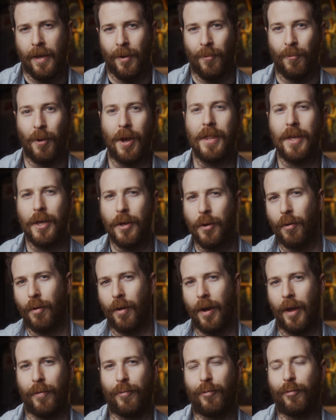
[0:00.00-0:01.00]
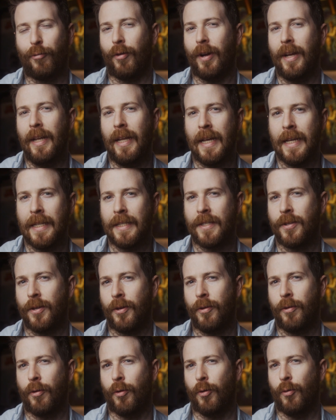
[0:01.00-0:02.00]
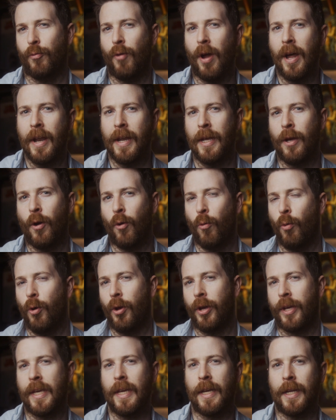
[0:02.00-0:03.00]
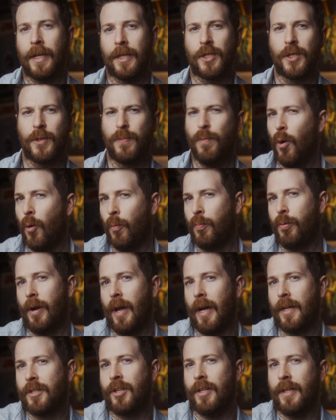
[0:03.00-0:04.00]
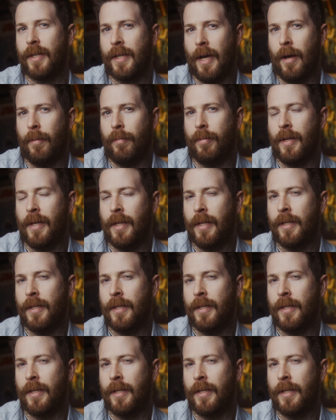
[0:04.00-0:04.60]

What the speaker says: Whether you're a freelancer or running or working in a small production company,